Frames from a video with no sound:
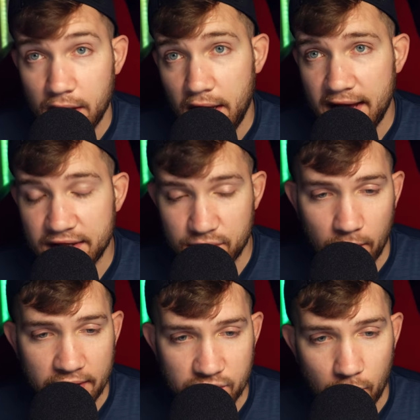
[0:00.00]
In
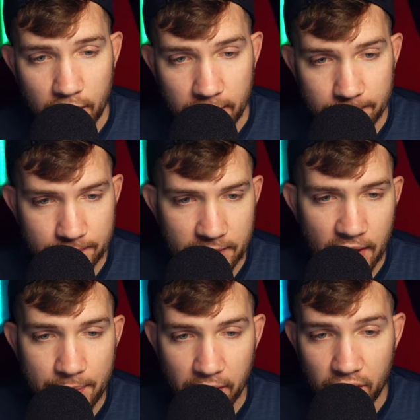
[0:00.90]
2020,
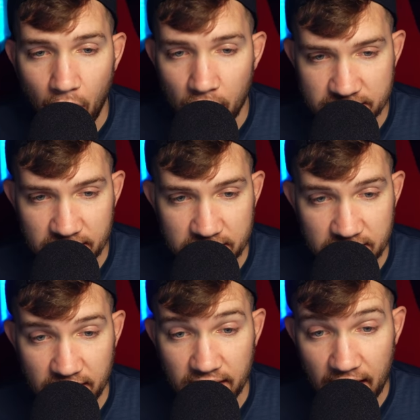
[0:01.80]
appeared in all
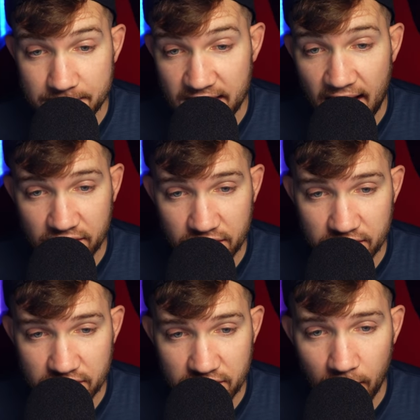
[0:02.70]
16 games, actually
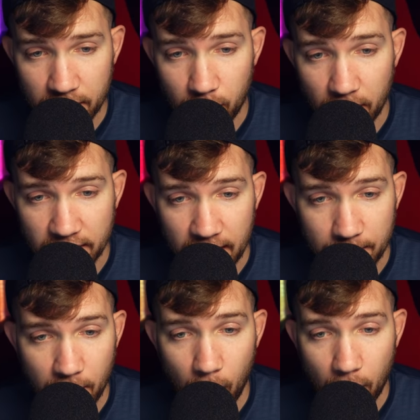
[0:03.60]
started 1
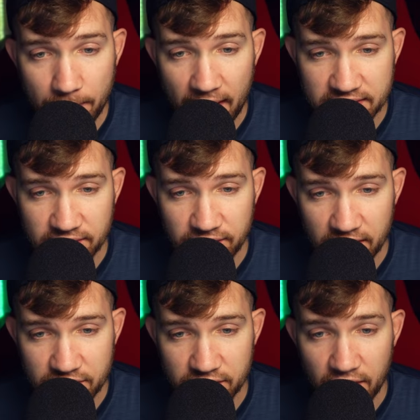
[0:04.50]
game, 1 pass
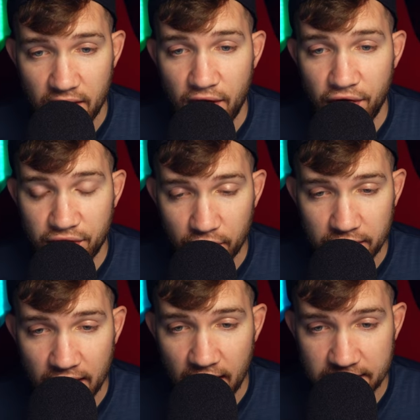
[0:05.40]
deflection,
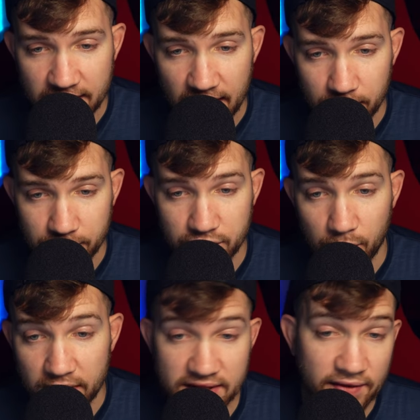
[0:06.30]
39 tackles,
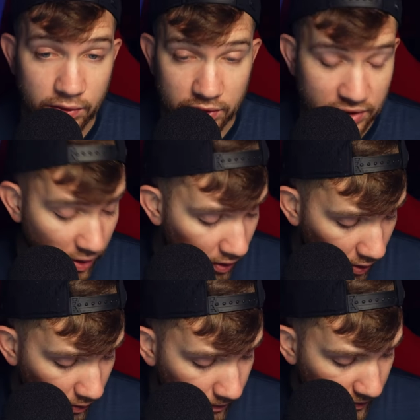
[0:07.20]
27 were
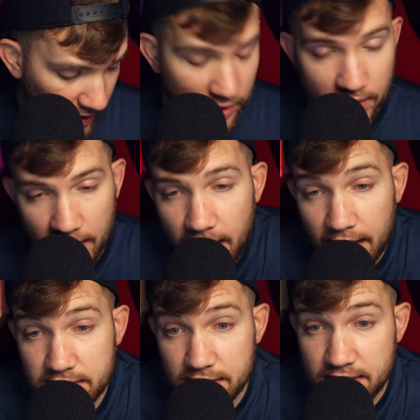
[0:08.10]
solo.
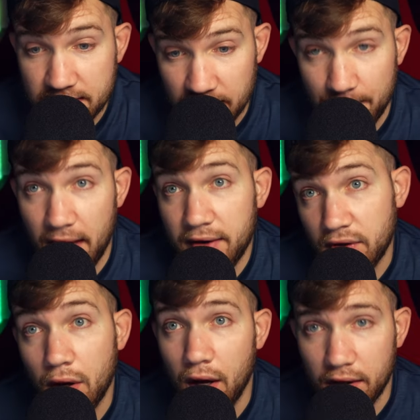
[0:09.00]
That's a decent amount
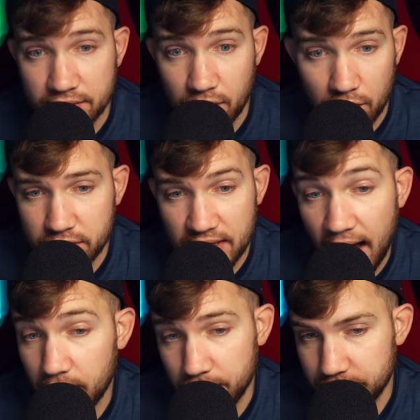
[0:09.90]
of solo
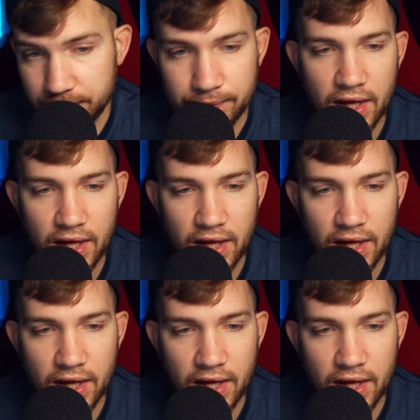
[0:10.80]
tackles.